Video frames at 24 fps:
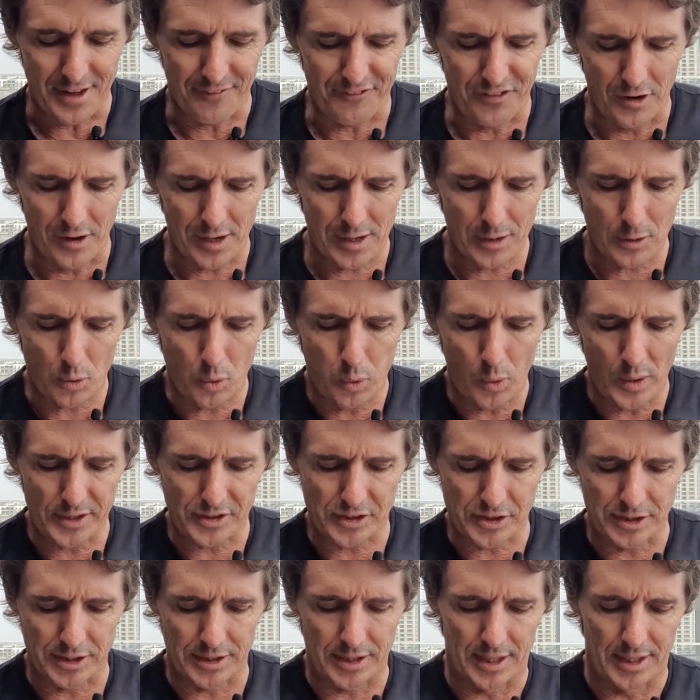the final
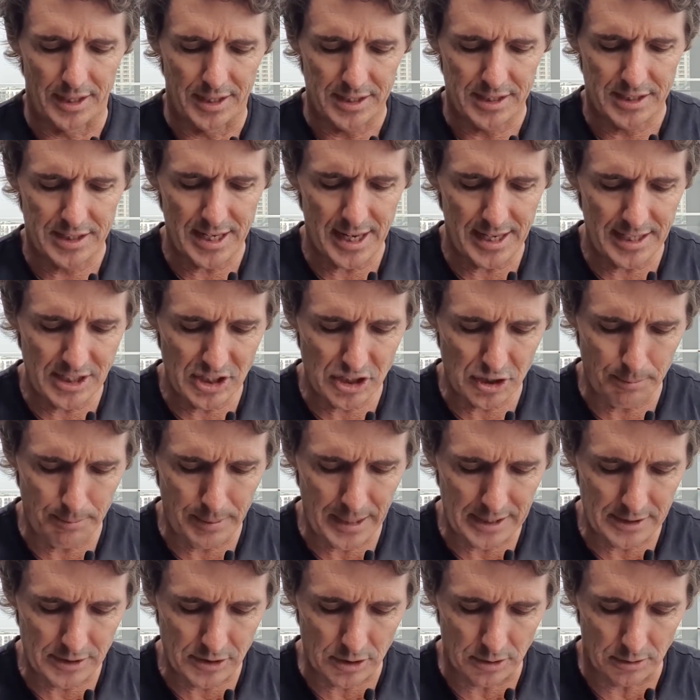question. Tanish
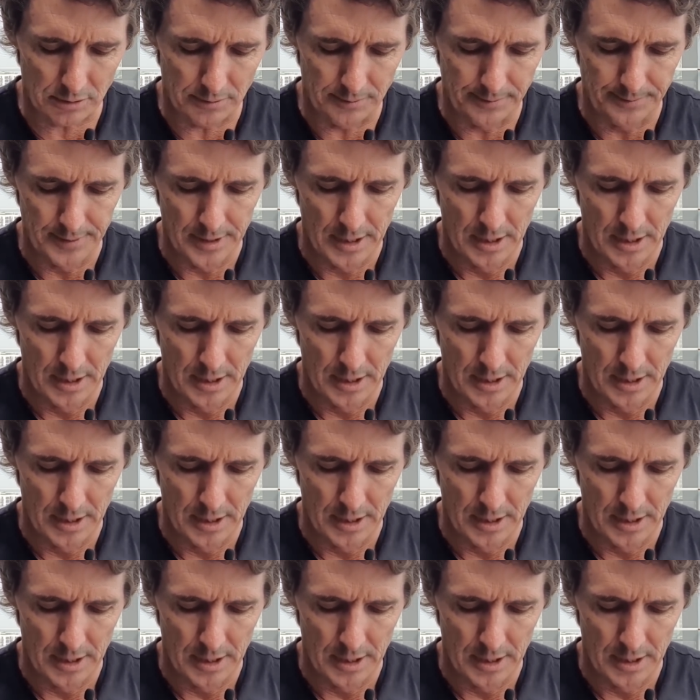Bansal,